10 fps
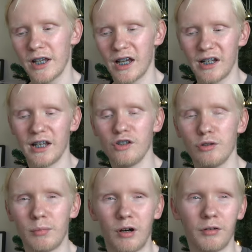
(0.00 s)
And
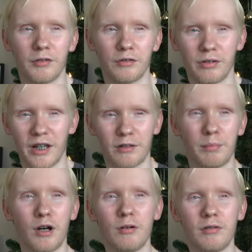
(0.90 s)
NG Models
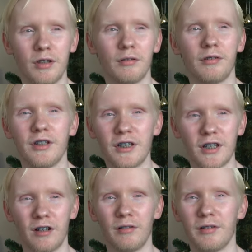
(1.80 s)
transposed those
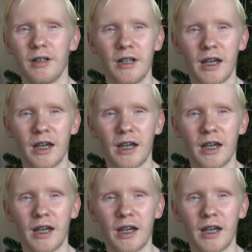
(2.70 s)
details